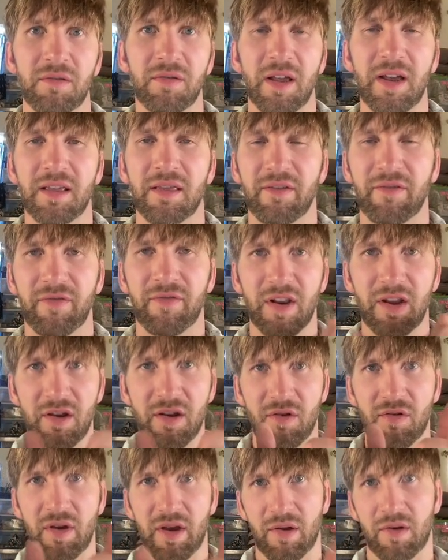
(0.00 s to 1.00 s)
like the
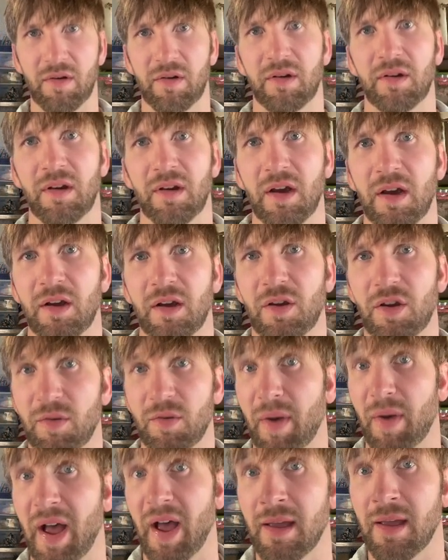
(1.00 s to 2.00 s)
video, and goodbye.